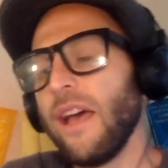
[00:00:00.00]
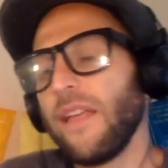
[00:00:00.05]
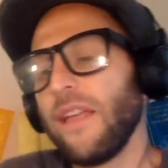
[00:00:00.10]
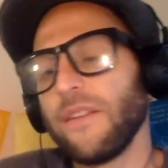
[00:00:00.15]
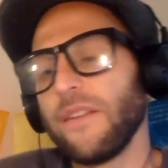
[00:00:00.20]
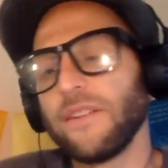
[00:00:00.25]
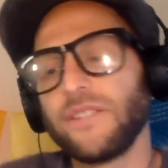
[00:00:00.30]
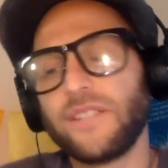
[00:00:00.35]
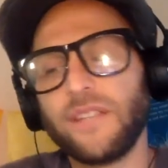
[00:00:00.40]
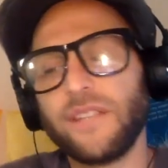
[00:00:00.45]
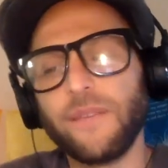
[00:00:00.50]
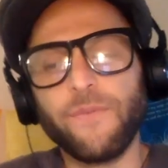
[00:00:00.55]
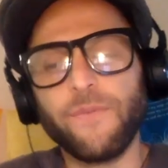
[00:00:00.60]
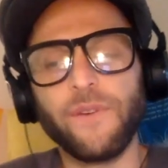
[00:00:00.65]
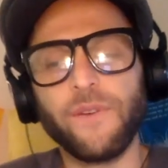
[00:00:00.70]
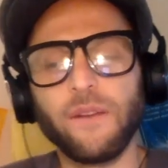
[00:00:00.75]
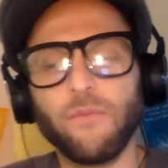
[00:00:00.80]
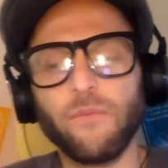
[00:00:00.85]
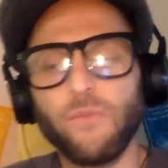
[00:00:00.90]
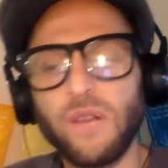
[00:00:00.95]
There's
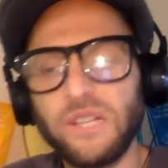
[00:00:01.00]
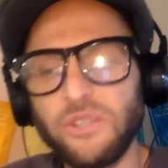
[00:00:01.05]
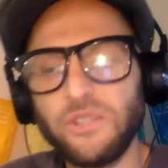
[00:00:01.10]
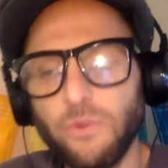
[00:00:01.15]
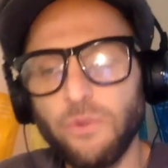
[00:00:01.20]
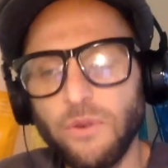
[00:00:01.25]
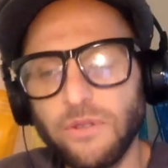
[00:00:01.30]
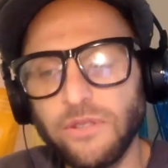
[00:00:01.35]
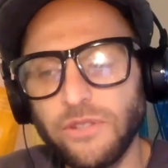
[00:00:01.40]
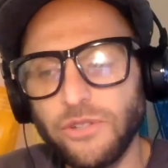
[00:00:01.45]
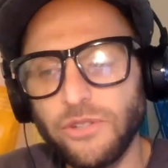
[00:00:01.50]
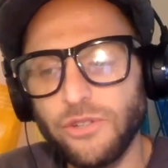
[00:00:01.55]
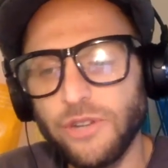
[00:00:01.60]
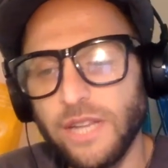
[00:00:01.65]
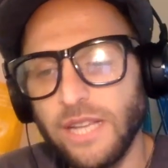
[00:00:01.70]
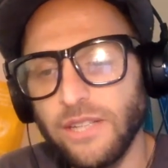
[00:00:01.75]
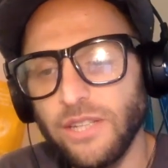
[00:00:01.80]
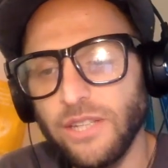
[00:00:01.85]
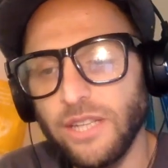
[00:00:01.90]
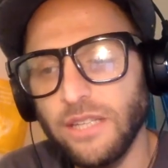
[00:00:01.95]
different rituals and
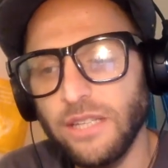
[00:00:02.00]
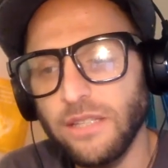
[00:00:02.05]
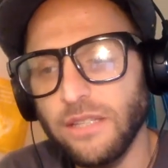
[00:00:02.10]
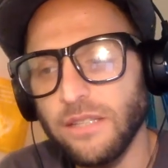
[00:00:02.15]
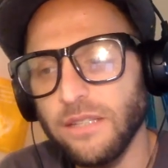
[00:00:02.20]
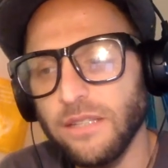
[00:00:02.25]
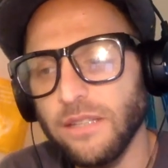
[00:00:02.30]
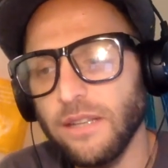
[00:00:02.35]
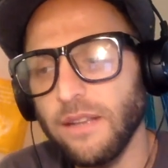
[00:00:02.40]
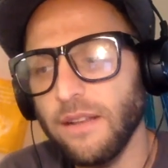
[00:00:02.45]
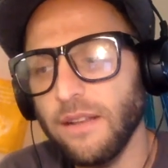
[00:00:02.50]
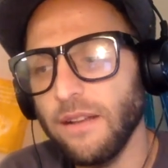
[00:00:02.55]
traditions